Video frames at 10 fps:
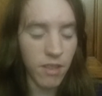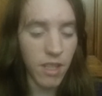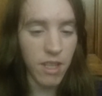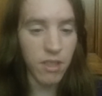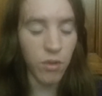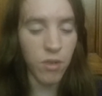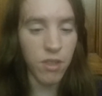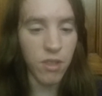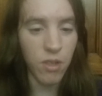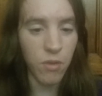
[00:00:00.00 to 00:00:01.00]
He is
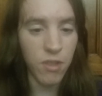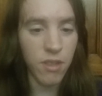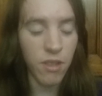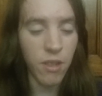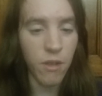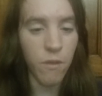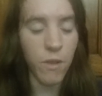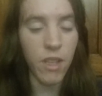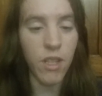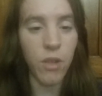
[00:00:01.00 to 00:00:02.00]
Christos,
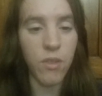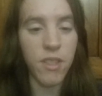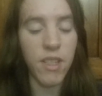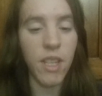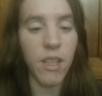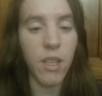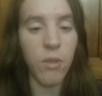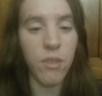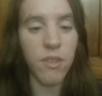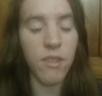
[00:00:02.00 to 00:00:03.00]
Philios,
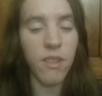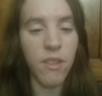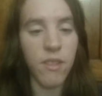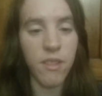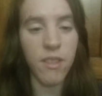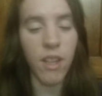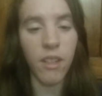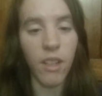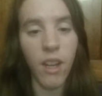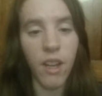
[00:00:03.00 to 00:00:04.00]
Helios, the
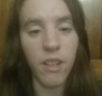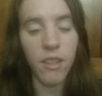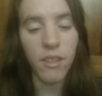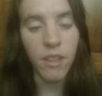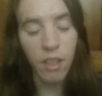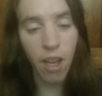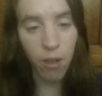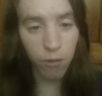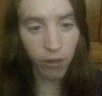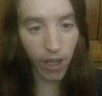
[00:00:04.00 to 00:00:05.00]
Sun God. God
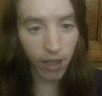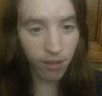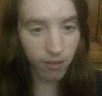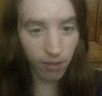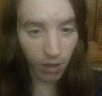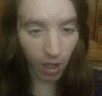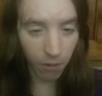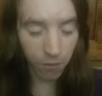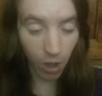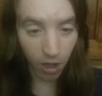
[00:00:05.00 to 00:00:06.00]
of light, God
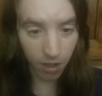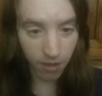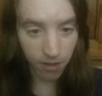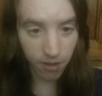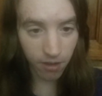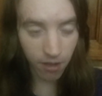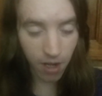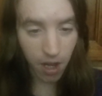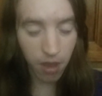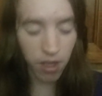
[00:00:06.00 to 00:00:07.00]
of darkness,
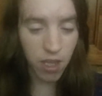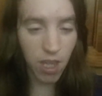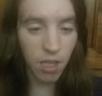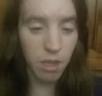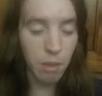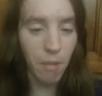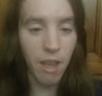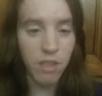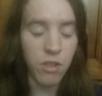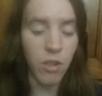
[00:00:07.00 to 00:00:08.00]
the King and the
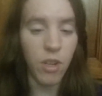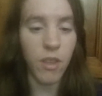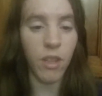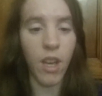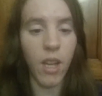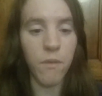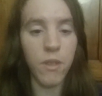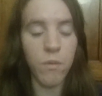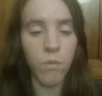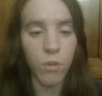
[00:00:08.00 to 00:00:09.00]
Master and the God of
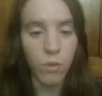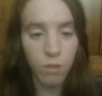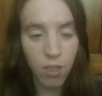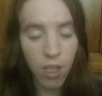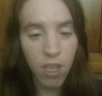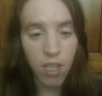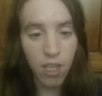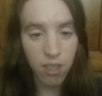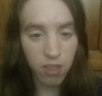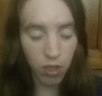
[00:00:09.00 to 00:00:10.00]
this world.
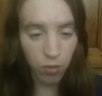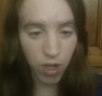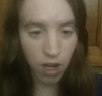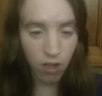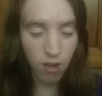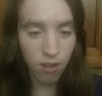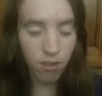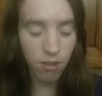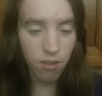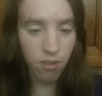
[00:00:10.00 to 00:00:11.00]
He is the Creator,
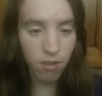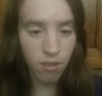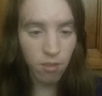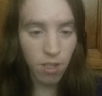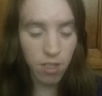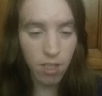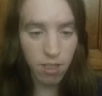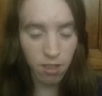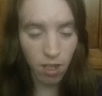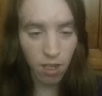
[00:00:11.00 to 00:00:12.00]
and He
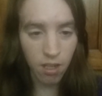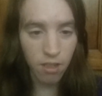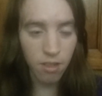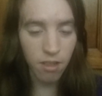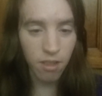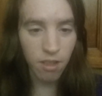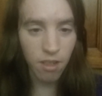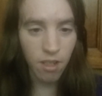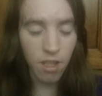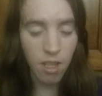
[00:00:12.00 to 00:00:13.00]
is God.
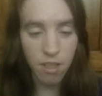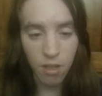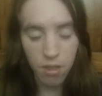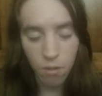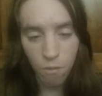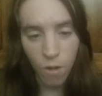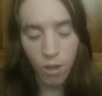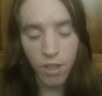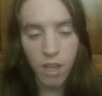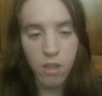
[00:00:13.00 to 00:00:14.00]
He is also a
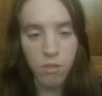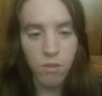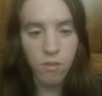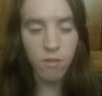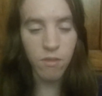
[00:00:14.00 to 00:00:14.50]
fallen angel.